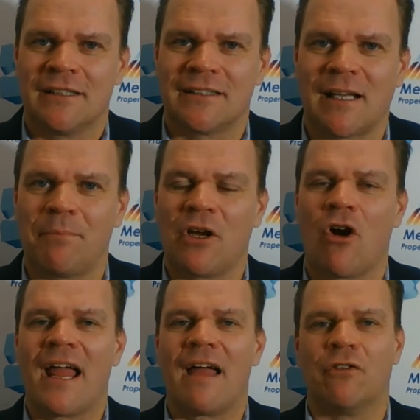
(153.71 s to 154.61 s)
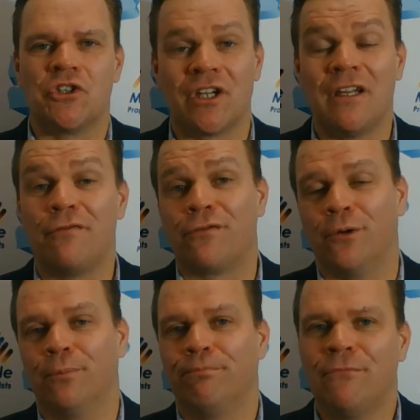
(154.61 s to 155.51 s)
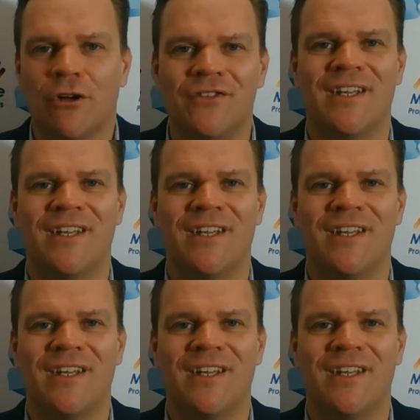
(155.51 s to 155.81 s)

something I have achieved through, you know,